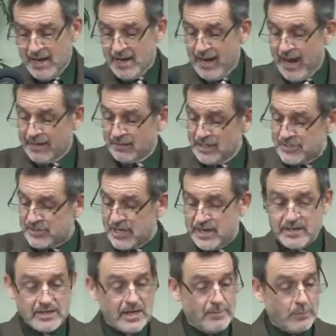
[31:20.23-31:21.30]
And let's
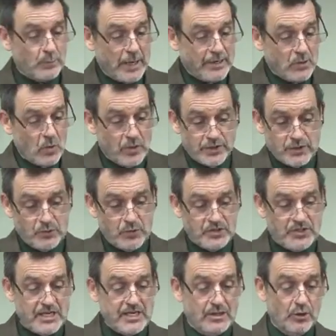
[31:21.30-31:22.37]
end up by going to
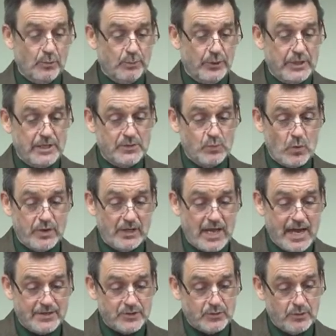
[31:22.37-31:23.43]
Ezekiel, please. One
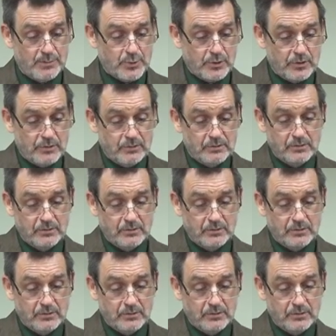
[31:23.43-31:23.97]
last scripture.